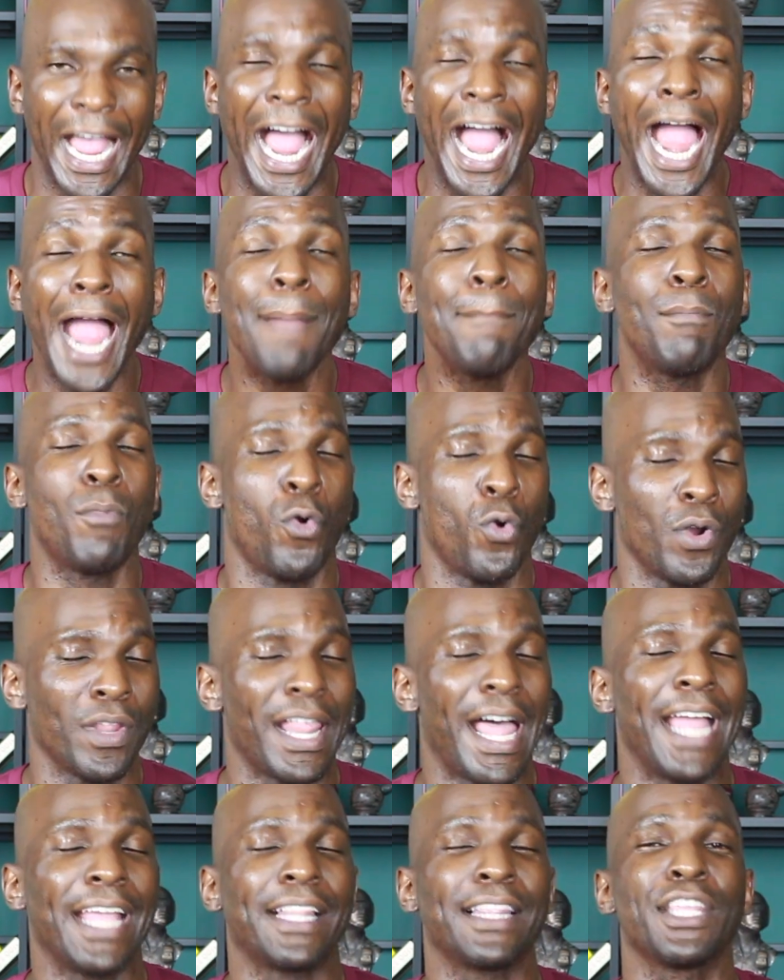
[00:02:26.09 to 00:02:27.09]
I'm more
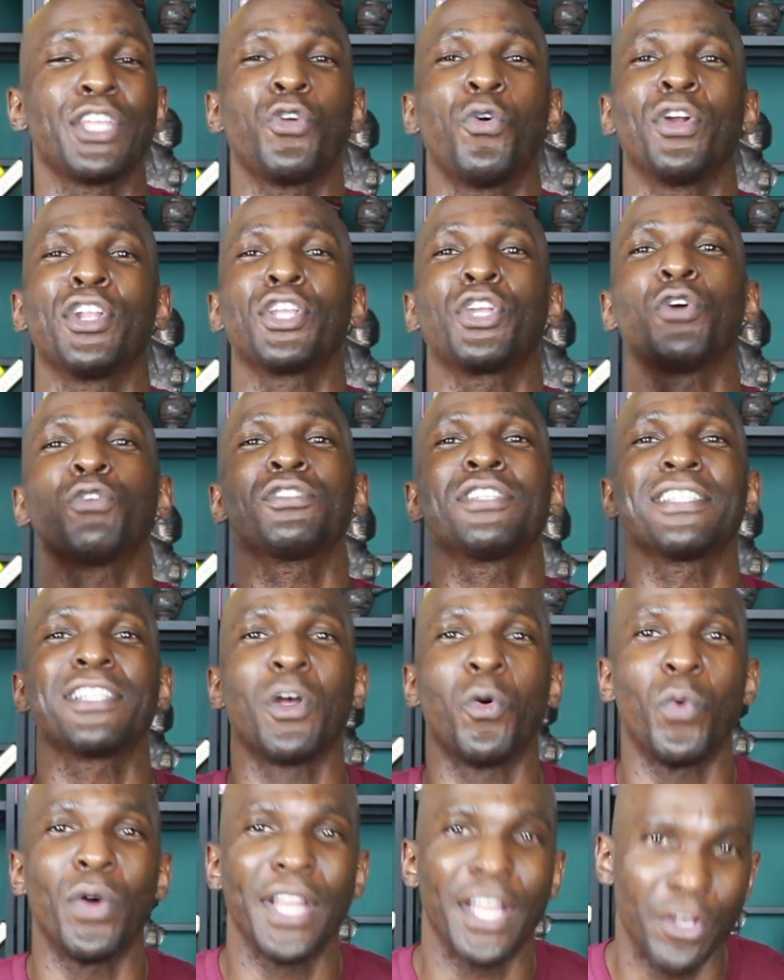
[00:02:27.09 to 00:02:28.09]
likely going to go to
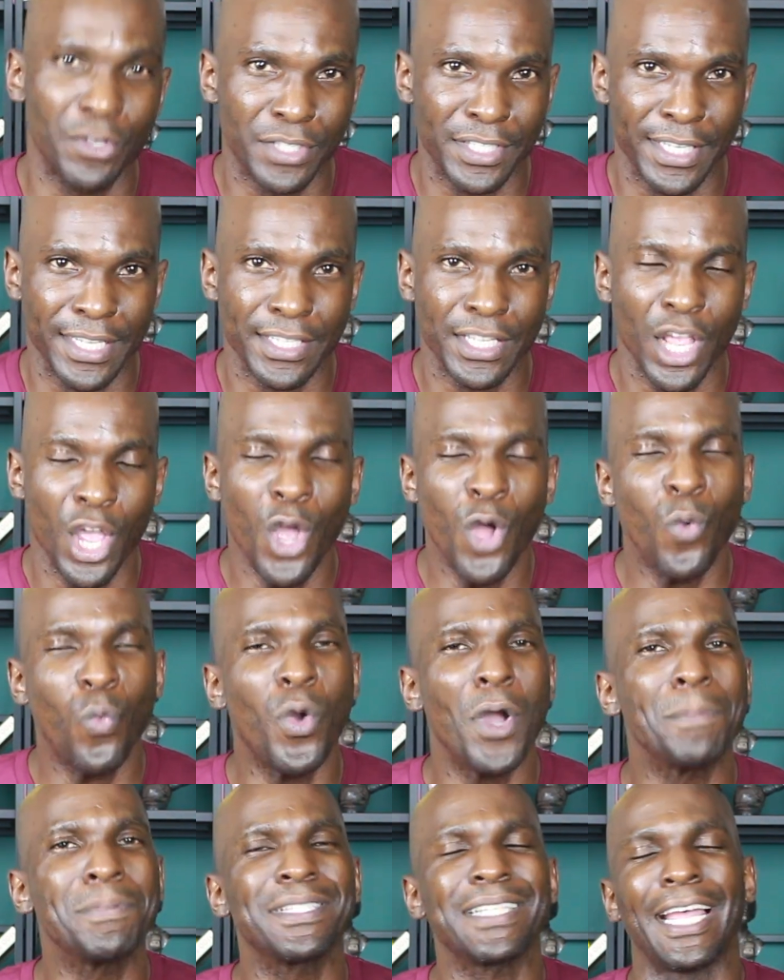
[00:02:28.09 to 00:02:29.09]
someone else's
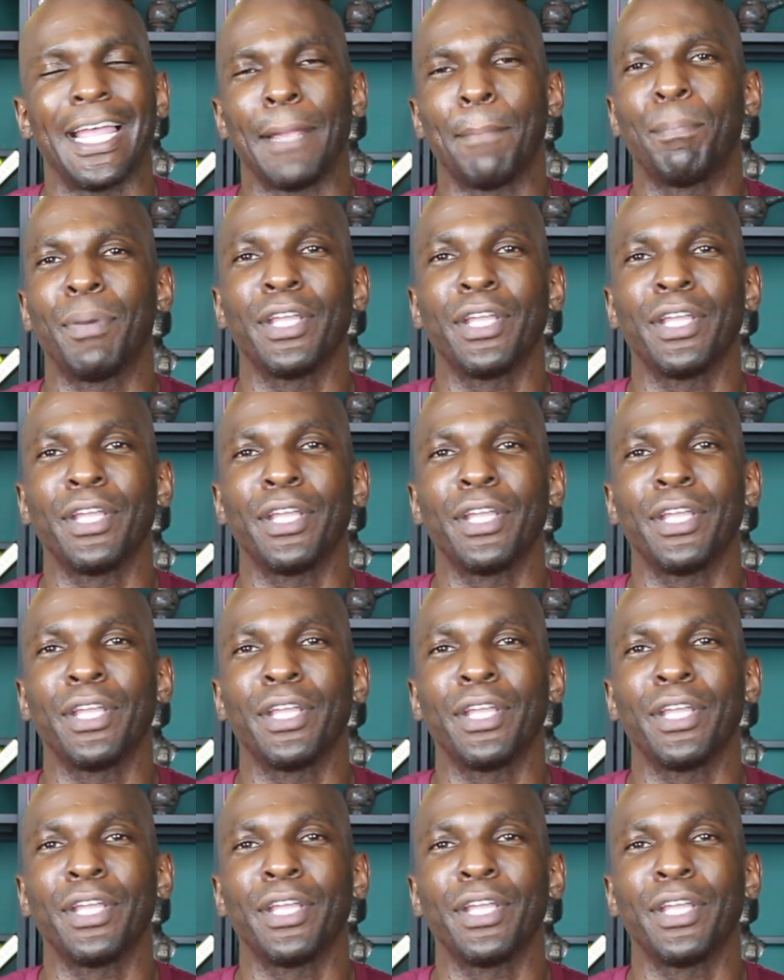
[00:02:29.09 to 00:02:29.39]
website.